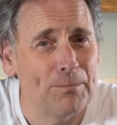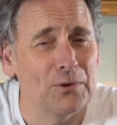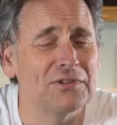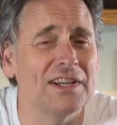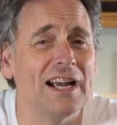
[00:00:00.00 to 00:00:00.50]

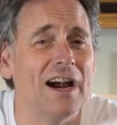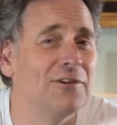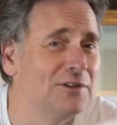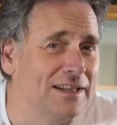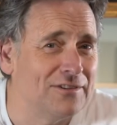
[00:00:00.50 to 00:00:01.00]
pausing
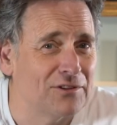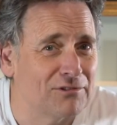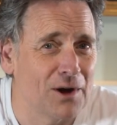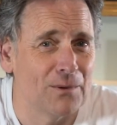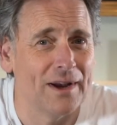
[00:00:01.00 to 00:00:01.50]
only to
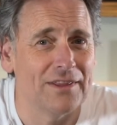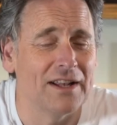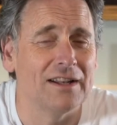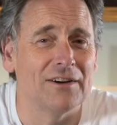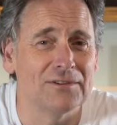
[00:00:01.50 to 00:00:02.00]
throw away
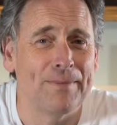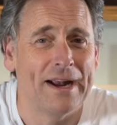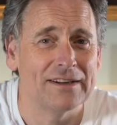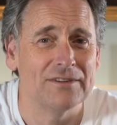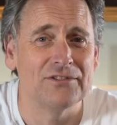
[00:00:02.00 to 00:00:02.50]
their last
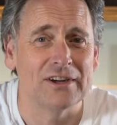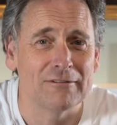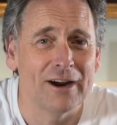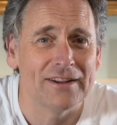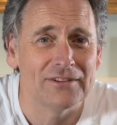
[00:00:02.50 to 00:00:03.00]
packet of
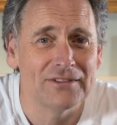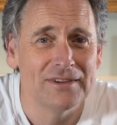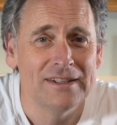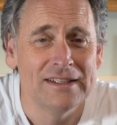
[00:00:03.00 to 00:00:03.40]
cigarettes.